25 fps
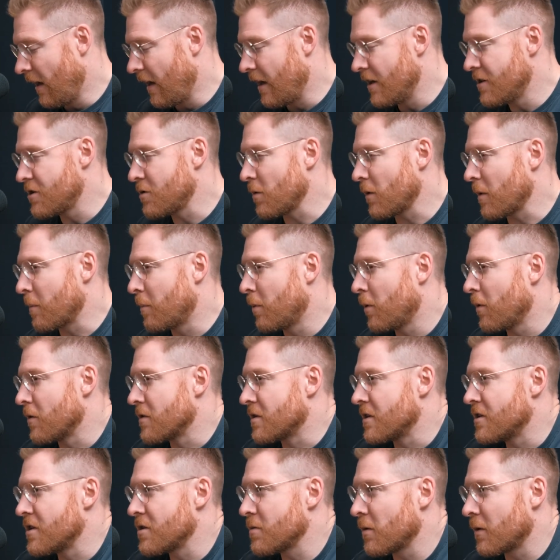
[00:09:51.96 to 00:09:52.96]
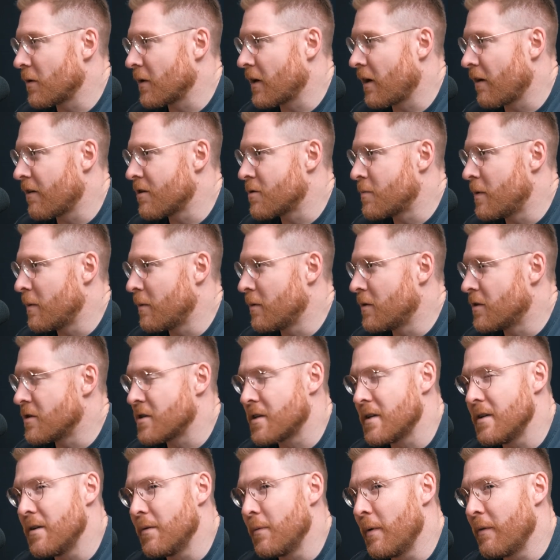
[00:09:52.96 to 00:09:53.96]
just want to pause. I just want to encourage people.
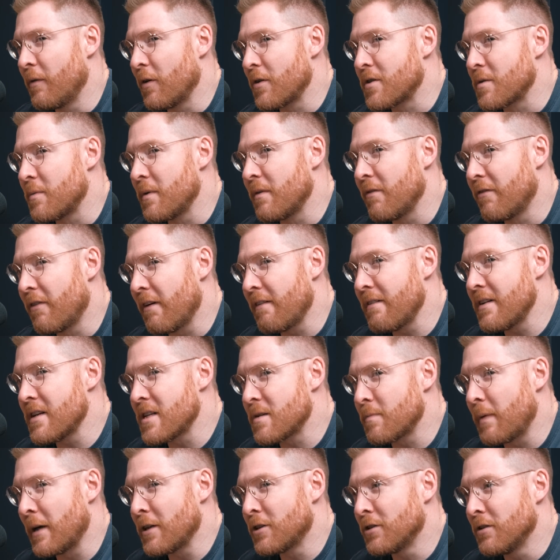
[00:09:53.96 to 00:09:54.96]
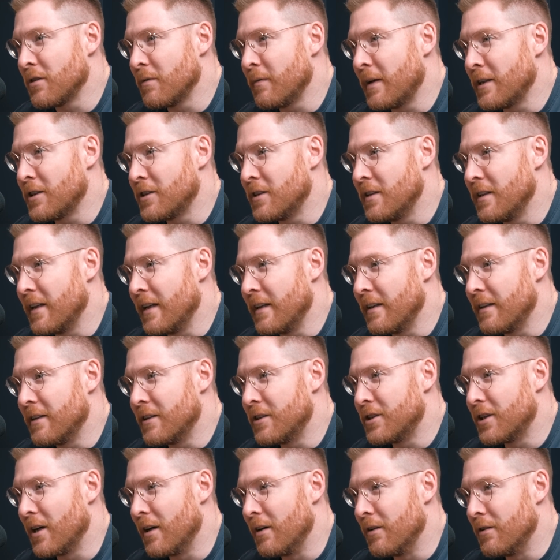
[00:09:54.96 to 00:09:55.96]
We've got something very special to mention at the end of the
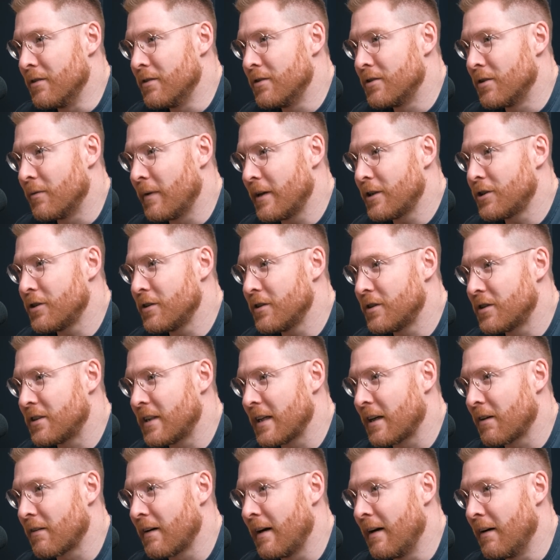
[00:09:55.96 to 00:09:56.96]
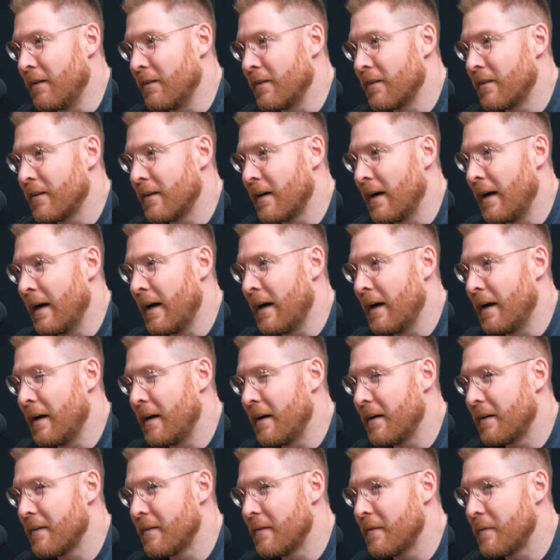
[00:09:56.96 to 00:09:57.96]
show, so make sure you stick around
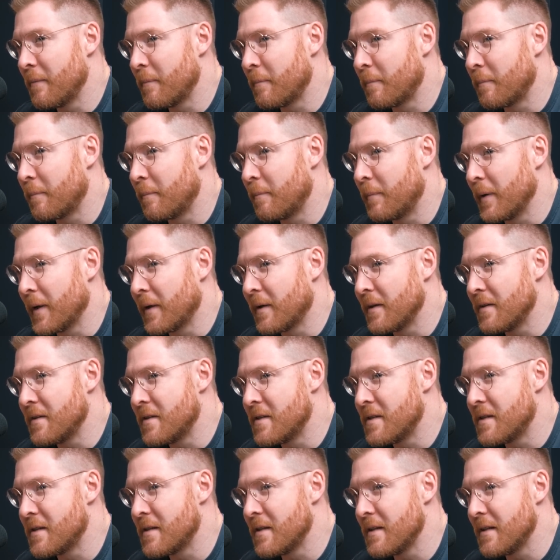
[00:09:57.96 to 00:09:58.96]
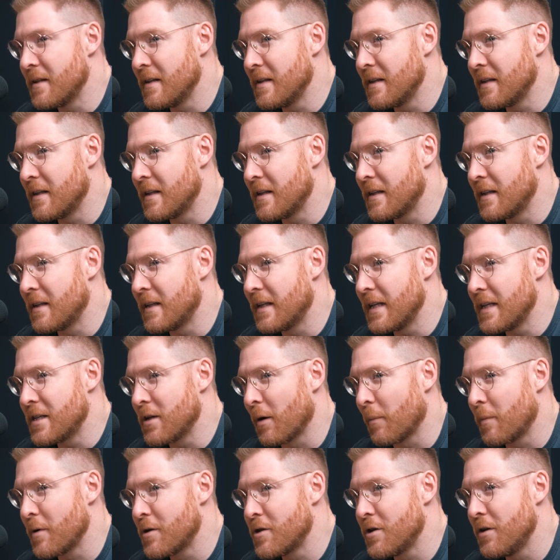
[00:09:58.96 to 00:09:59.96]
because this
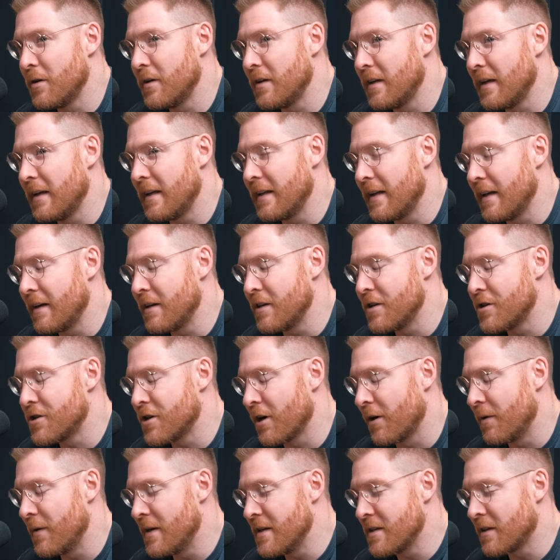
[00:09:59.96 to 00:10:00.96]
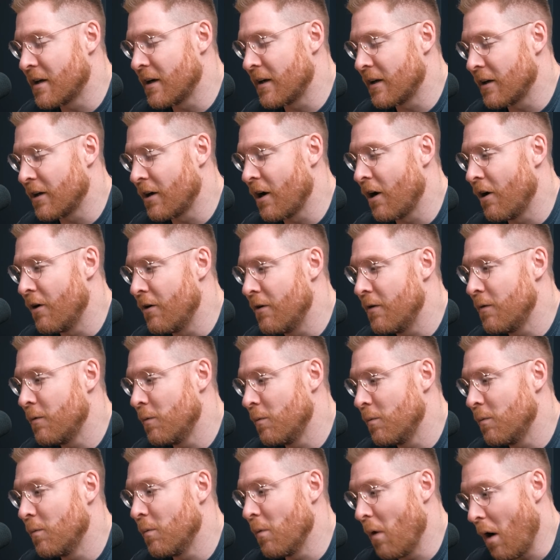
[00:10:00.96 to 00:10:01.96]
opportunity at the end of the show is going to go
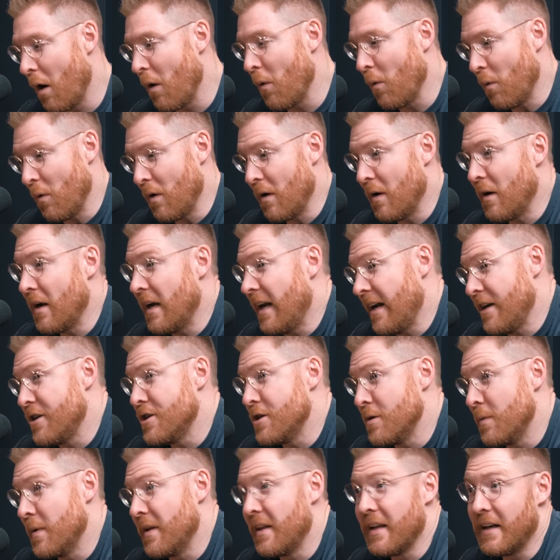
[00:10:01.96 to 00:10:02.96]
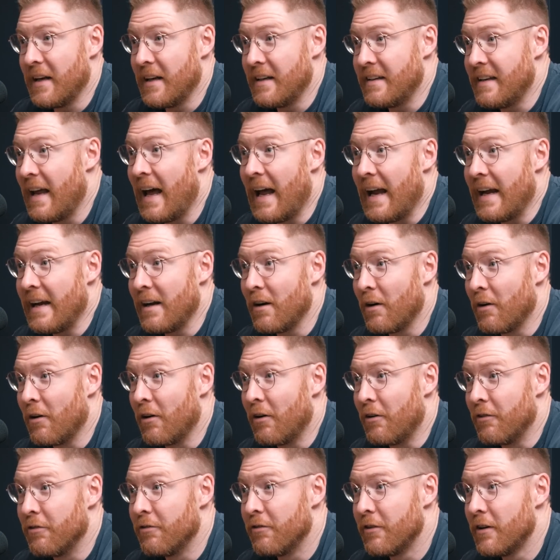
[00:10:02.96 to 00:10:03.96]
literally within a day
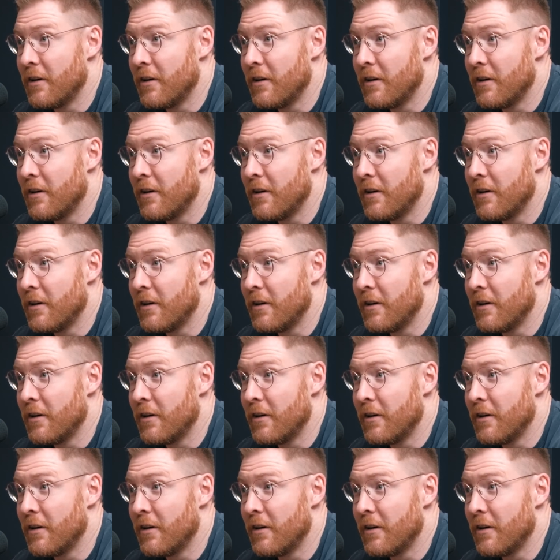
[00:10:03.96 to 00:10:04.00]
of